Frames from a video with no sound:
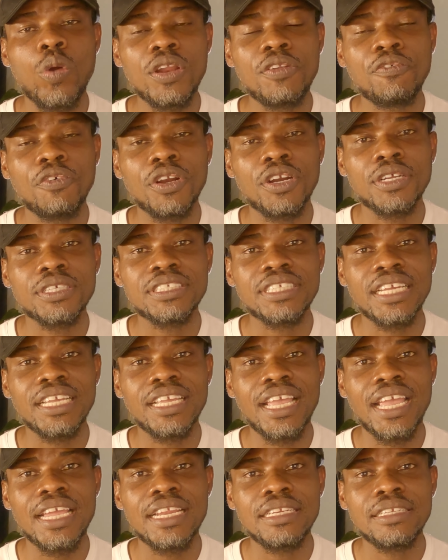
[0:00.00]
Wait for us
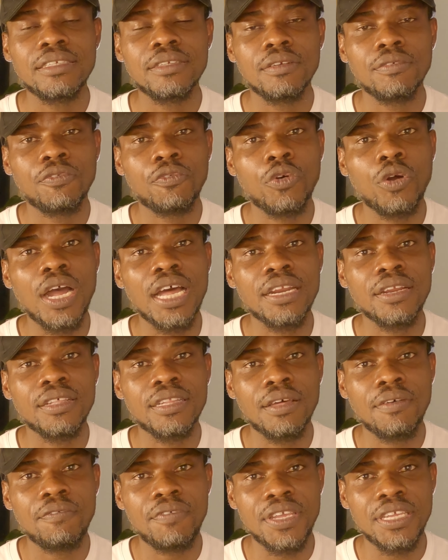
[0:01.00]
again for
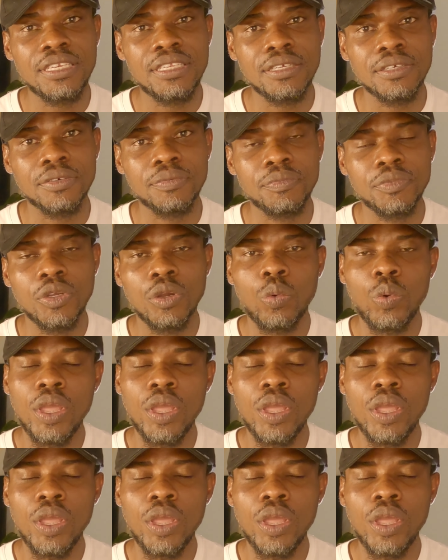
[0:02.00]
another video.